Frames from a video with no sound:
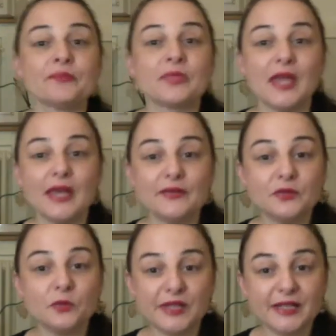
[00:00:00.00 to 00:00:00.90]
Every
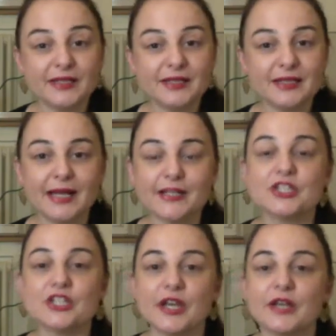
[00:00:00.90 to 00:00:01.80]
week I
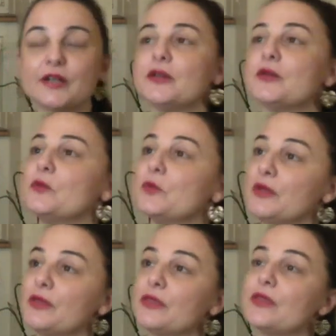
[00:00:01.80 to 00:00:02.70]
share with
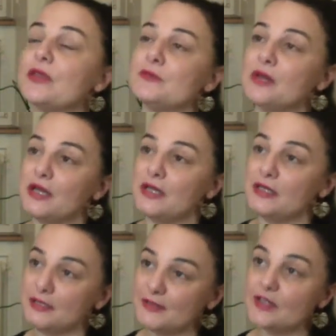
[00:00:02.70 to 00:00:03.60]
in my
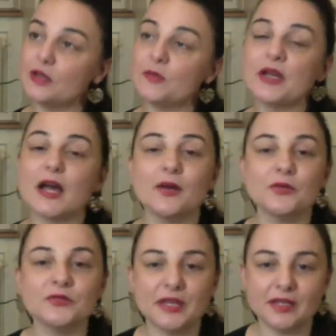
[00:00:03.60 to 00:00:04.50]
Instagram account
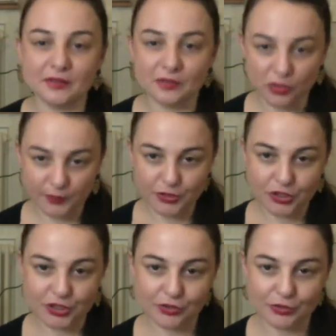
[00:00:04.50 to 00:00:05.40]
and in Corpo
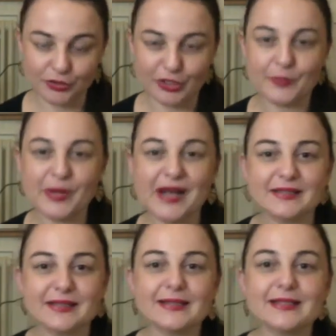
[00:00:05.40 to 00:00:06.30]
Giardino Yoga
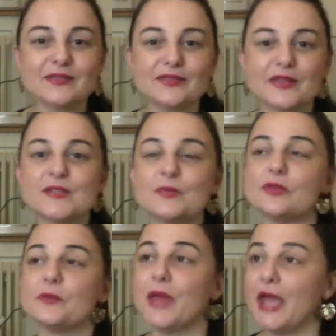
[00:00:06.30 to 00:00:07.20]
Practices Facebook
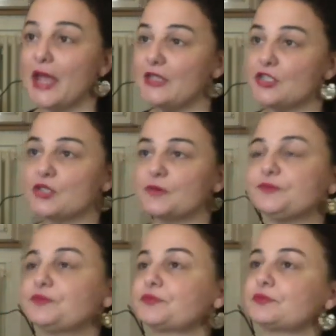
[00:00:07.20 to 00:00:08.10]
page
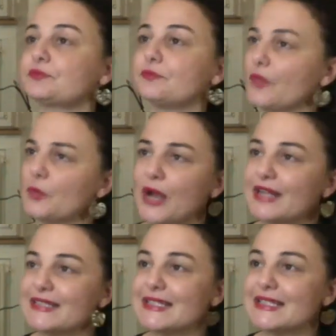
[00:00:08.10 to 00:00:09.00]

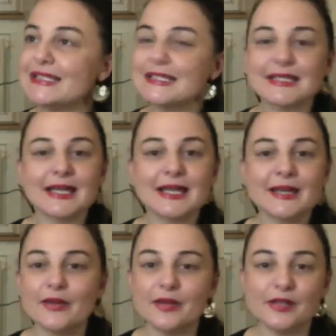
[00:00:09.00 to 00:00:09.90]
practices,
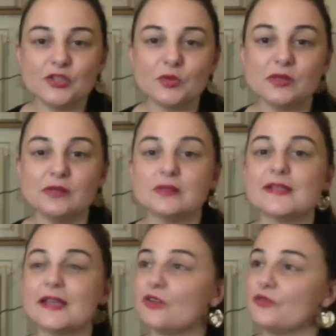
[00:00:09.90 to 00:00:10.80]
rituals,
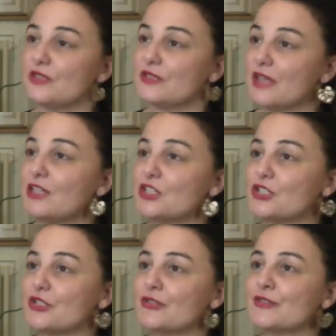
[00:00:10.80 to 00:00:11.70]
and
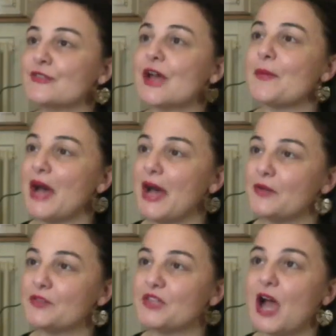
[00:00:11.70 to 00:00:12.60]
conversations
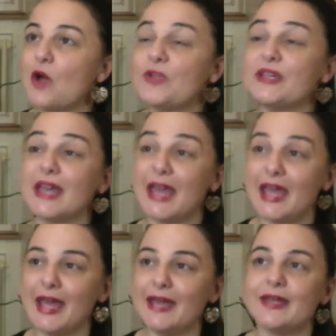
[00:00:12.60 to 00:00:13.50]
about how we
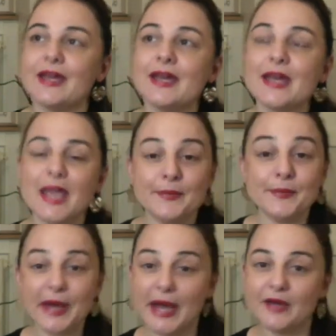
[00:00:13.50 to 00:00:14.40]
can
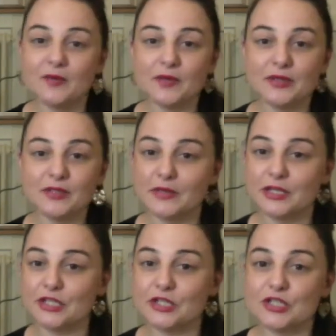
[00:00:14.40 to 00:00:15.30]
empower the
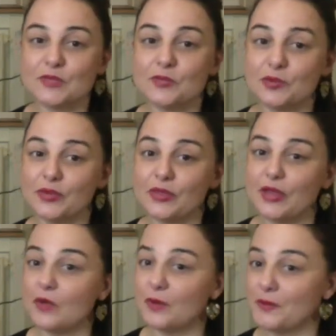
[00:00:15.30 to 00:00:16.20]
relationship with
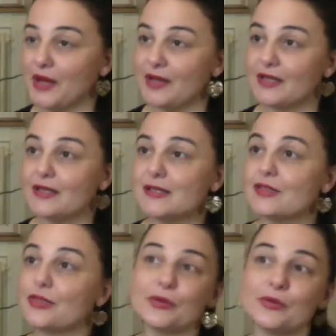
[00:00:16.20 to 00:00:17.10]
our bodies
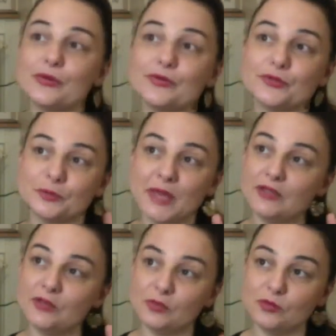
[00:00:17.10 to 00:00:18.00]
through two main
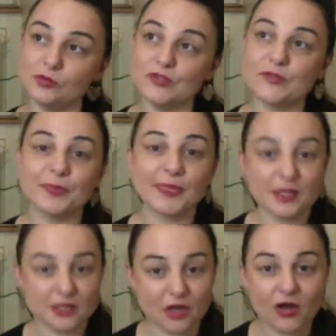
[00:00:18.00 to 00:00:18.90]
tools
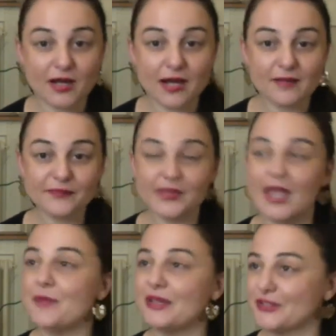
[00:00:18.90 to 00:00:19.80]
yoga and
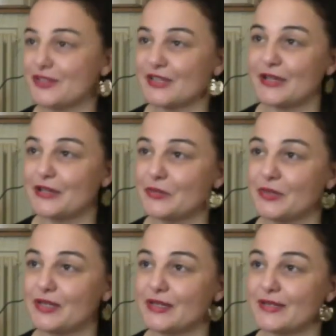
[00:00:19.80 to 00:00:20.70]
mesocycle
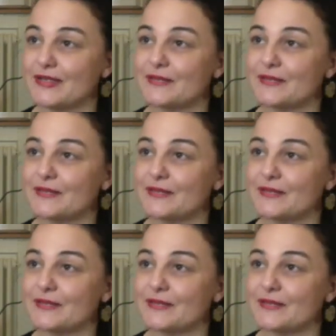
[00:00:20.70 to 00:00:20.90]
awareness.